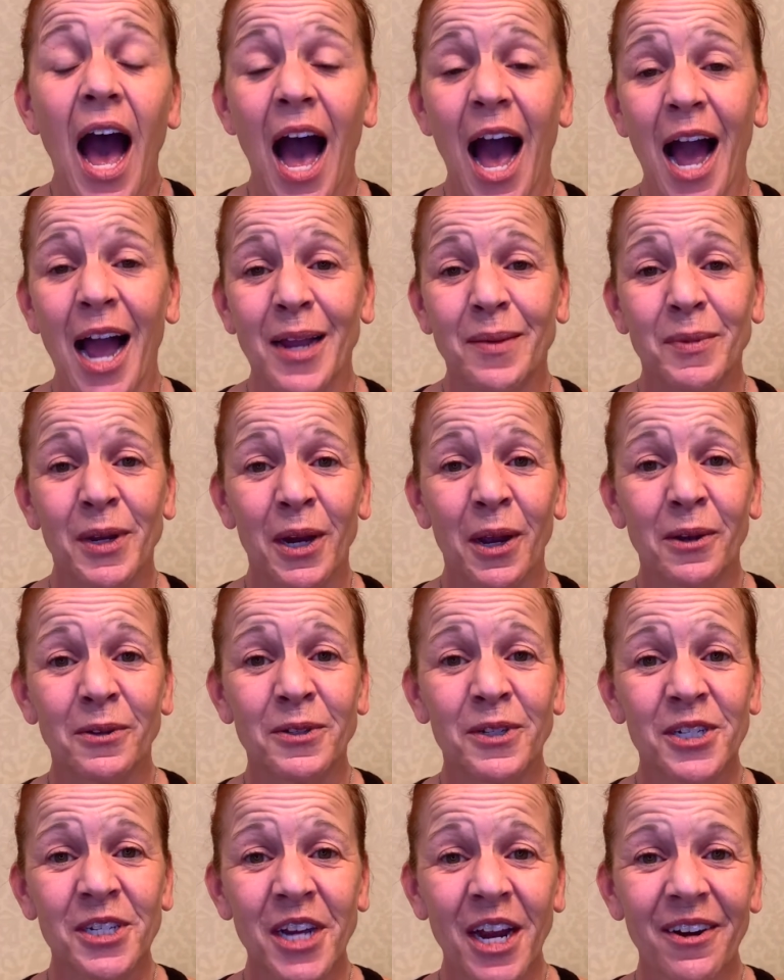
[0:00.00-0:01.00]
I'm your
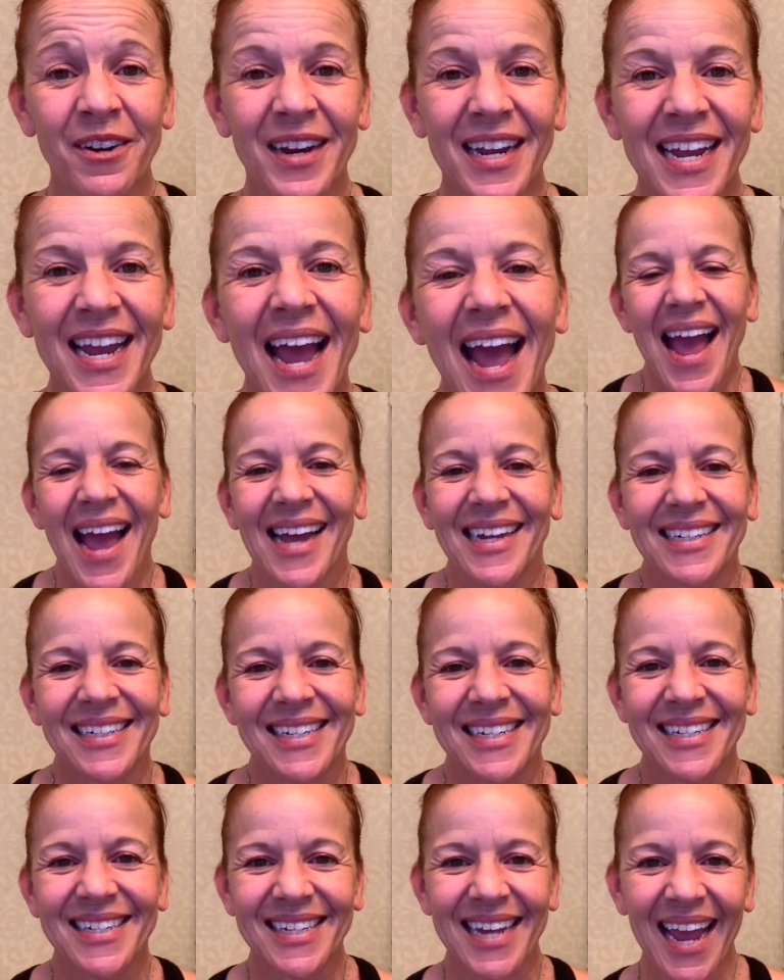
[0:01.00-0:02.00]
host Sheri and
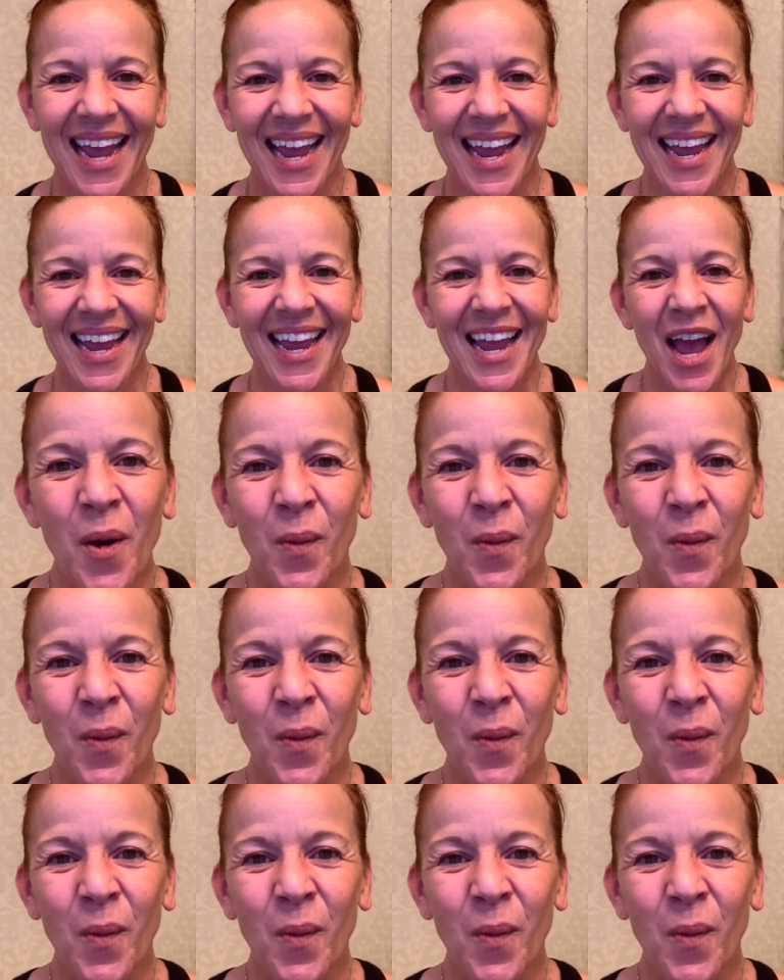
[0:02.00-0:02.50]
today